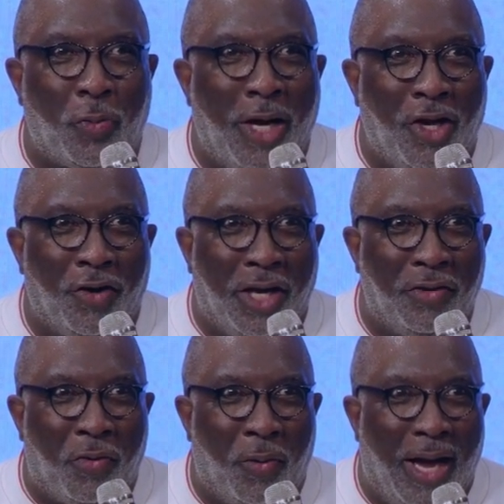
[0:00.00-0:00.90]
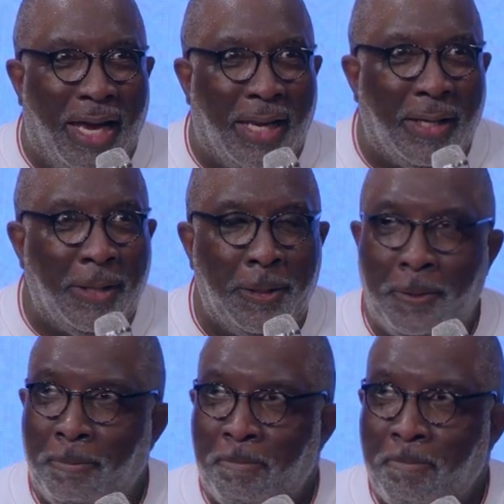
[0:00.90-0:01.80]
Why y'all getting quiet?
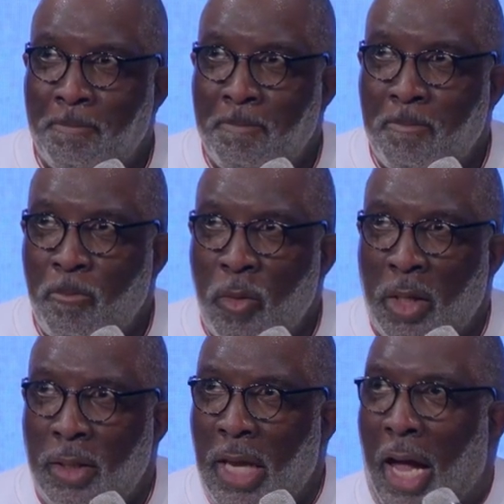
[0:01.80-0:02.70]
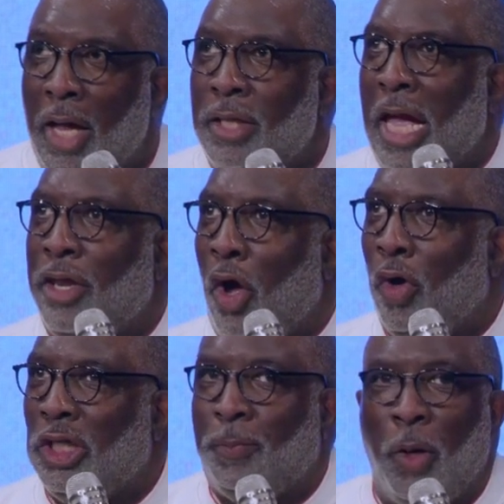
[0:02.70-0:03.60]
No, the
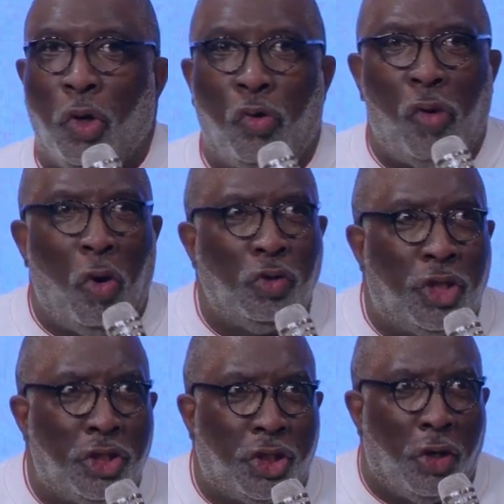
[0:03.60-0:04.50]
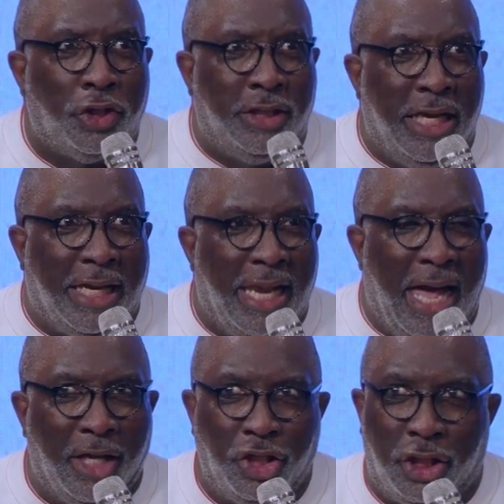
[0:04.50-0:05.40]
Holy Spirit grows the church, Deacon
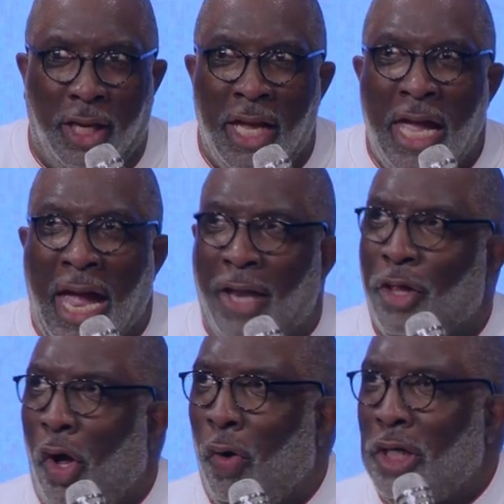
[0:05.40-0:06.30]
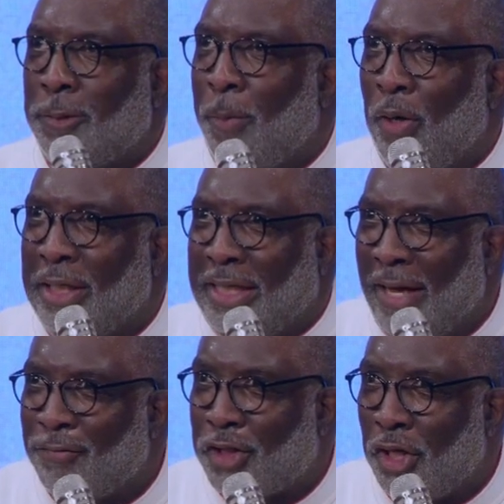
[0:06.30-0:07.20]
Angie, and the Holy Spirit
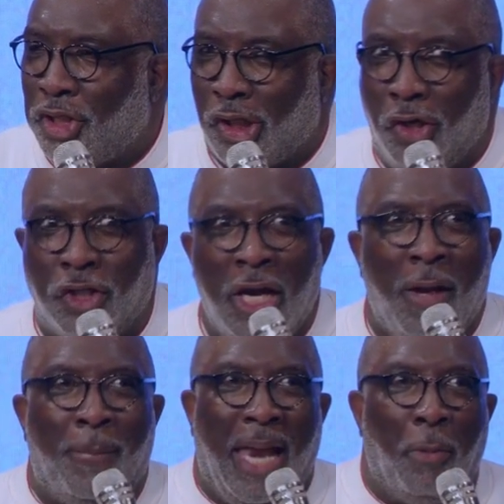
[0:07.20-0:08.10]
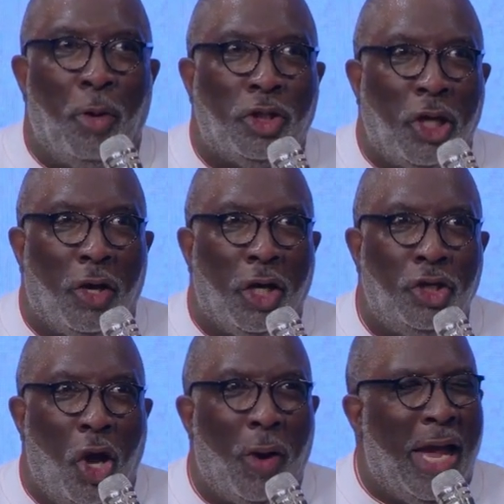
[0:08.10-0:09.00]
gifts the church, but I want y'all to
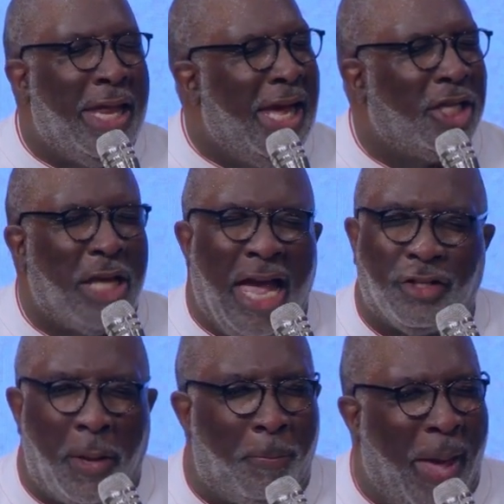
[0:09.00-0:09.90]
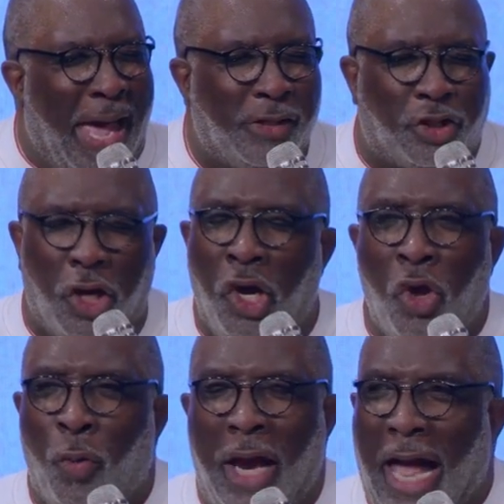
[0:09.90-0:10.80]
know, and here's as a pastor
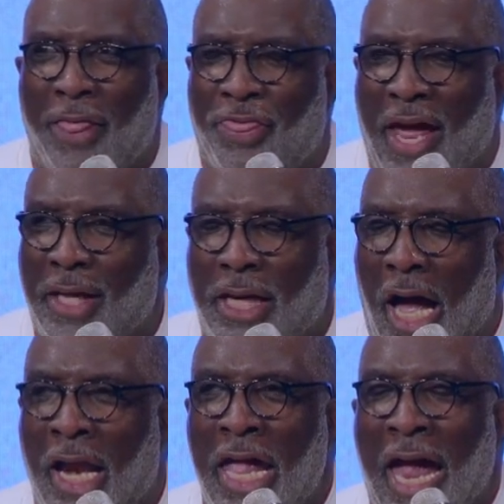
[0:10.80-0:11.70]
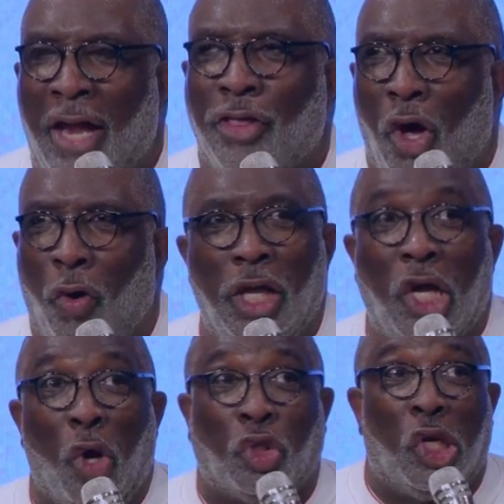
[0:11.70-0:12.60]
where I thank God, and the Holy
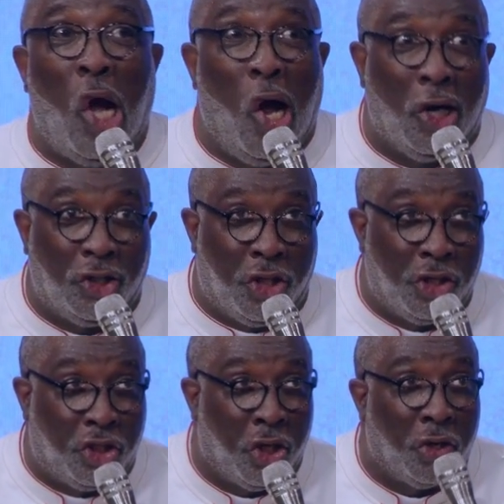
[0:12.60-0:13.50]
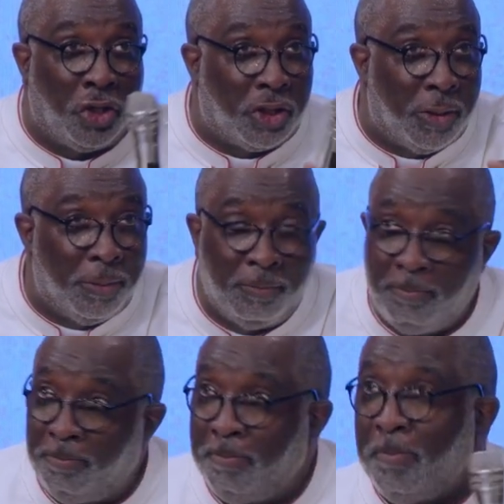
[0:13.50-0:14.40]
Ghost guards the church.
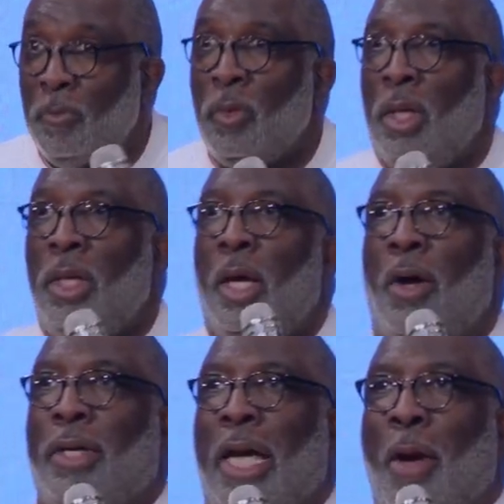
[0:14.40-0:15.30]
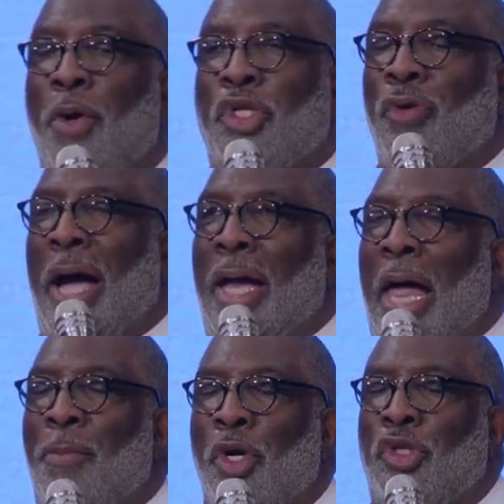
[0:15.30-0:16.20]
Okay, I'm gonna
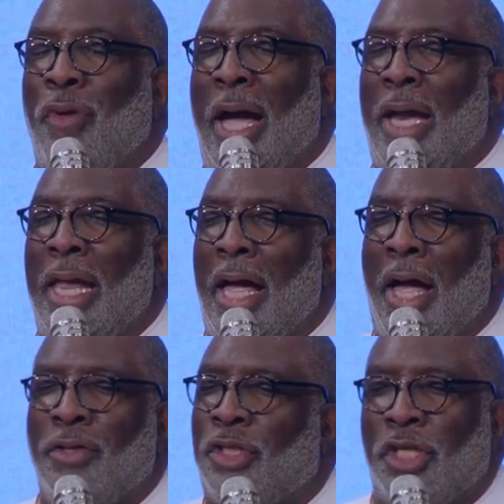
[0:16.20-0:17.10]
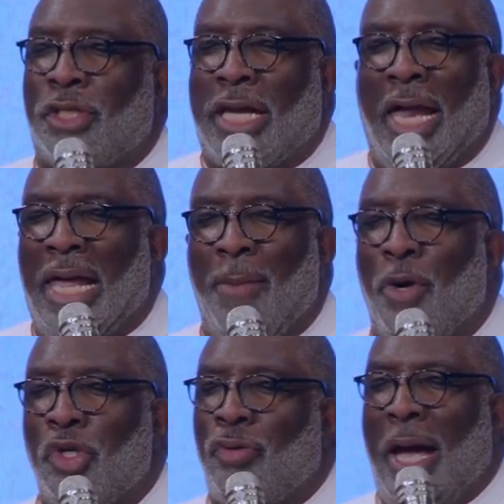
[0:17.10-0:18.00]
try it. Sister Kelly, I'm
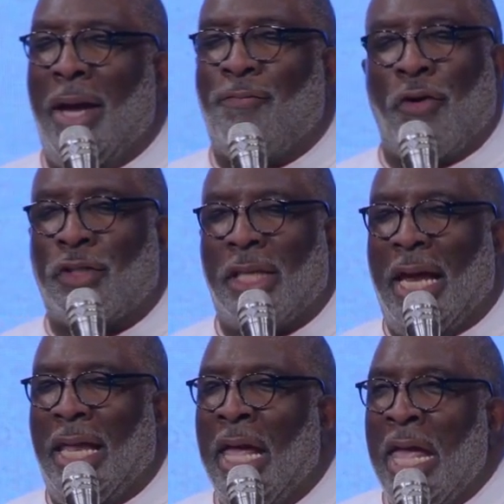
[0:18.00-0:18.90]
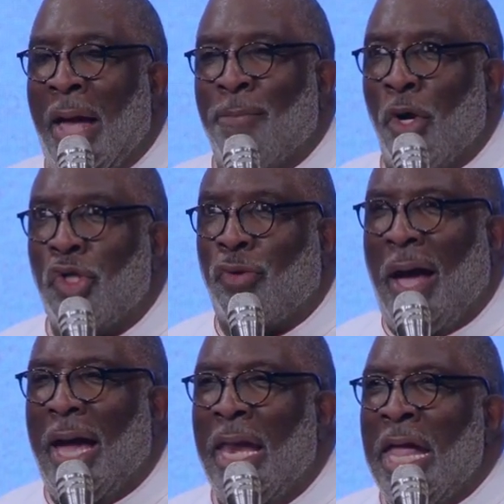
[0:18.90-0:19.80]
gonna try it. First Lady, I'm gonna
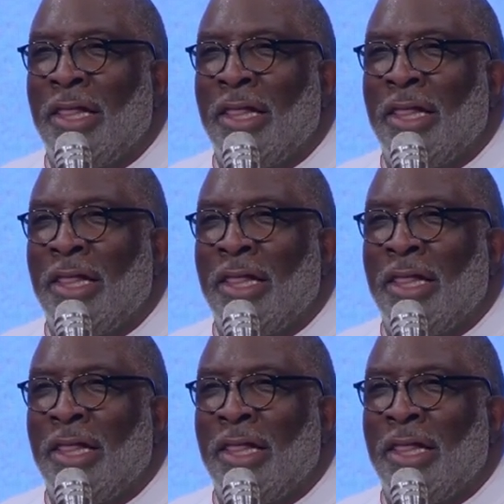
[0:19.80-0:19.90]
try it.